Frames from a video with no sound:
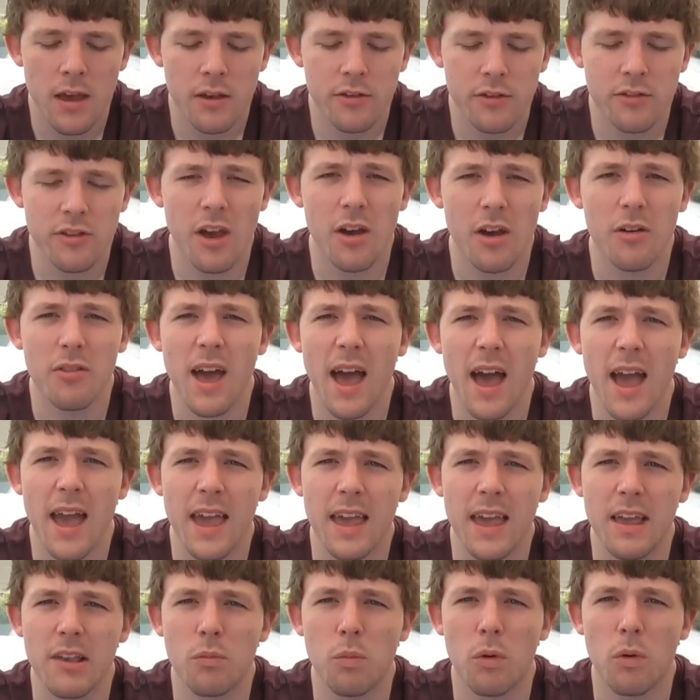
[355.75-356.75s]
So that
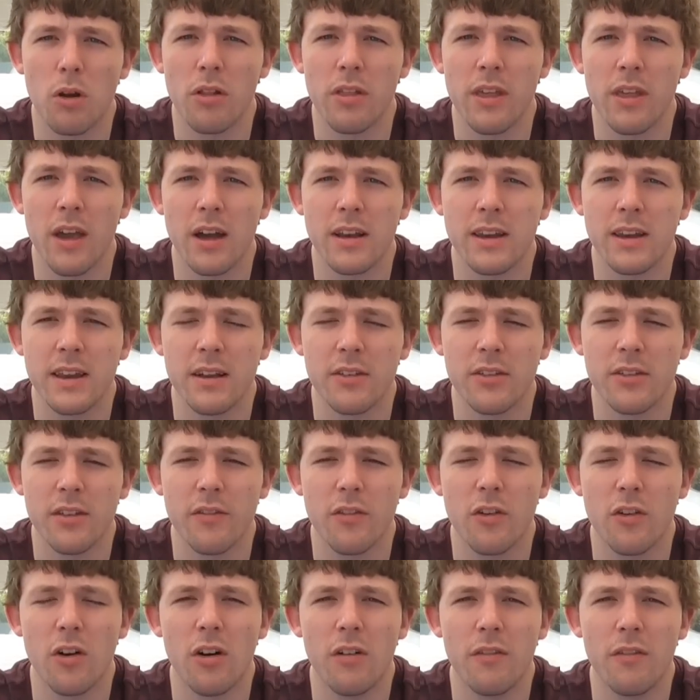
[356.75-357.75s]
is one of the ideas
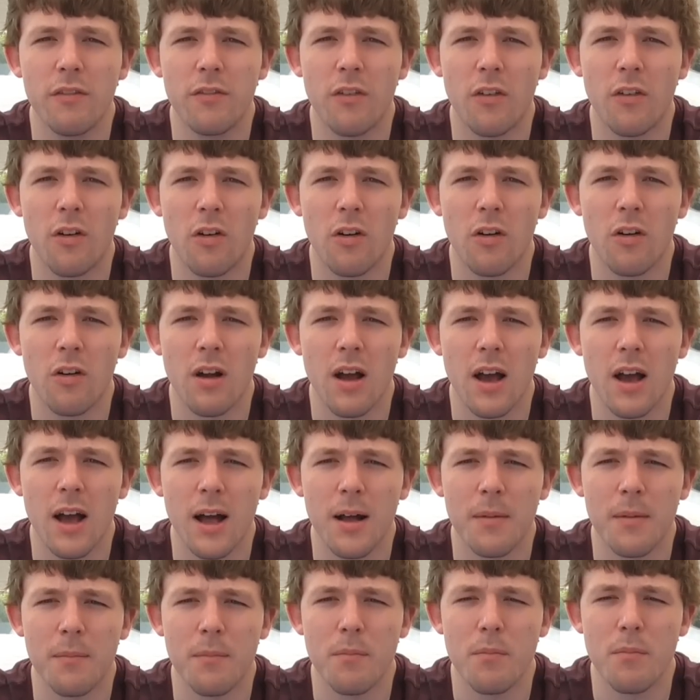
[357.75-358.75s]
I've got for
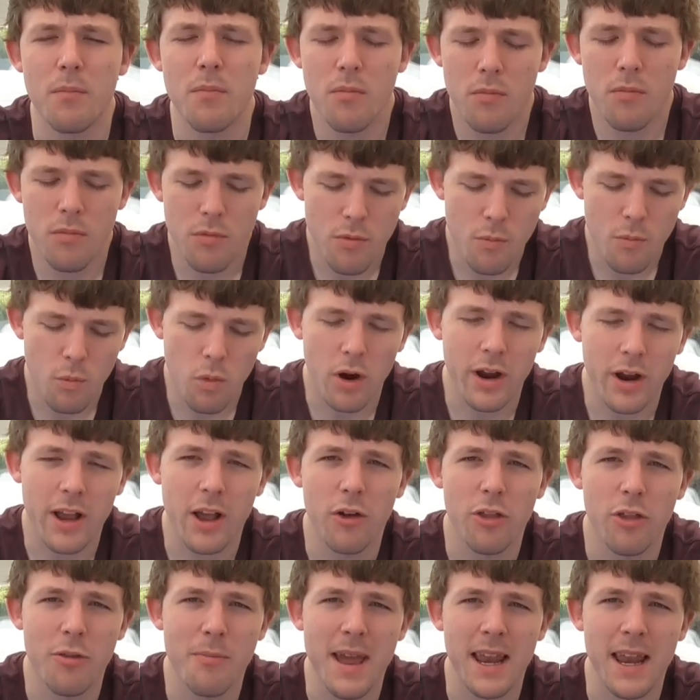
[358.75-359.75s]

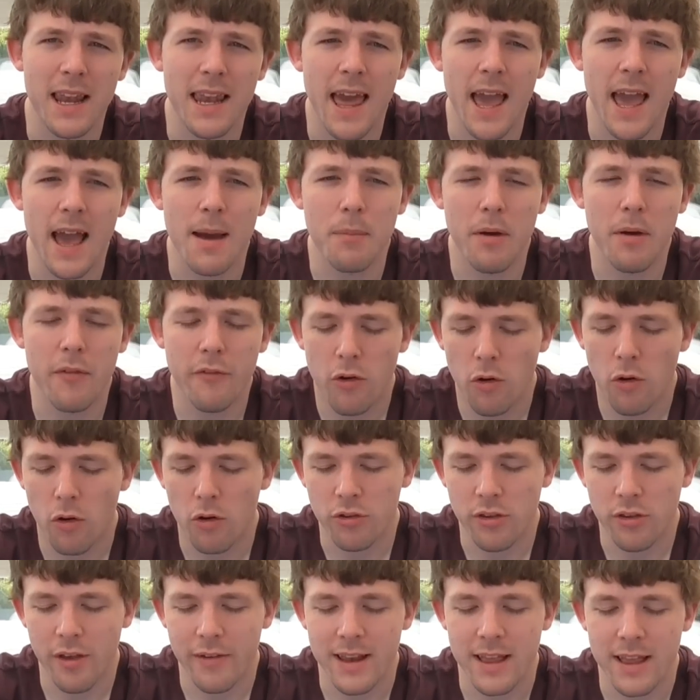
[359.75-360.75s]
working on the main layout. But of
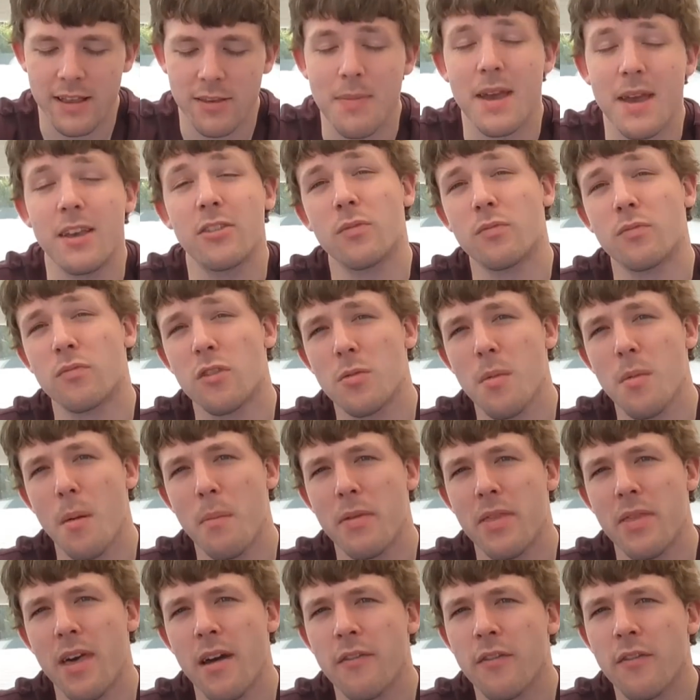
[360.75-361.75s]
course I need to make some room
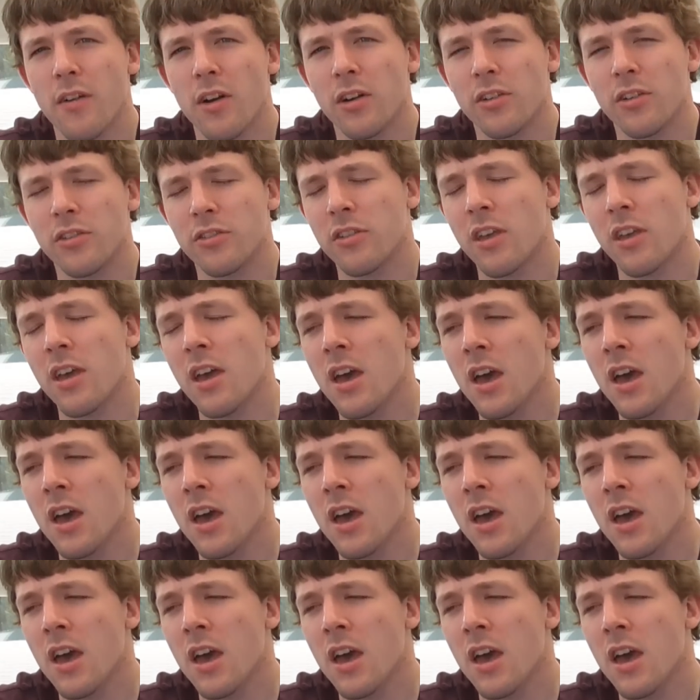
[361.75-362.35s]
up in there first.